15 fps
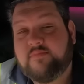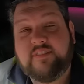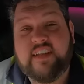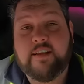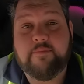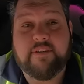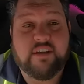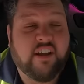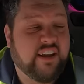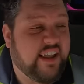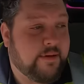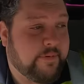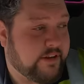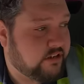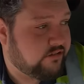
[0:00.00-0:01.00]
get
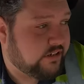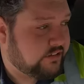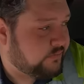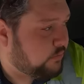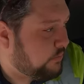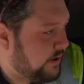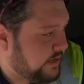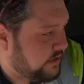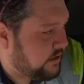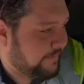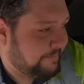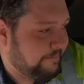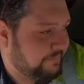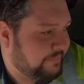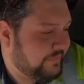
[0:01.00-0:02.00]
a bit stressful when
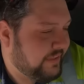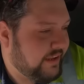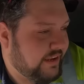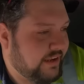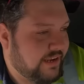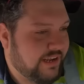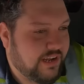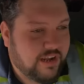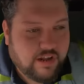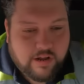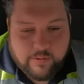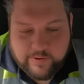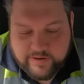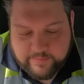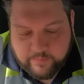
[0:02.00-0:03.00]

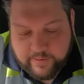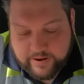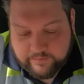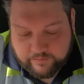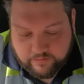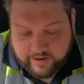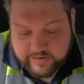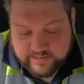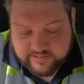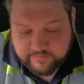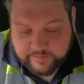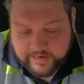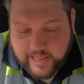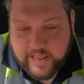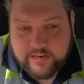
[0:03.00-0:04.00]
you've been waiting for ages to
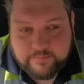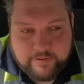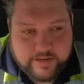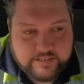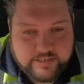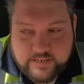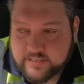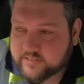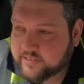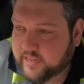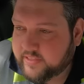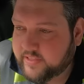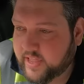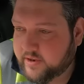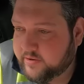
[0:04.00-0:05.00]
be let into places,
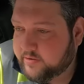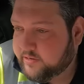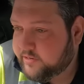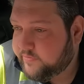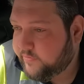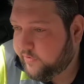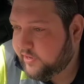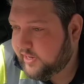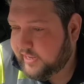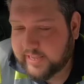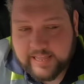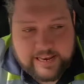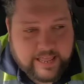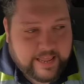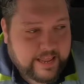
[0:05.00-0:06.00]
and then you finally
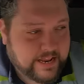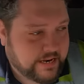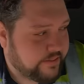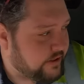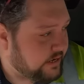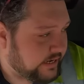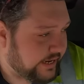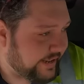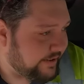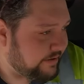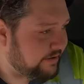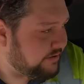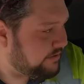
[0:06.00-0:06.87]
get let in, and then you get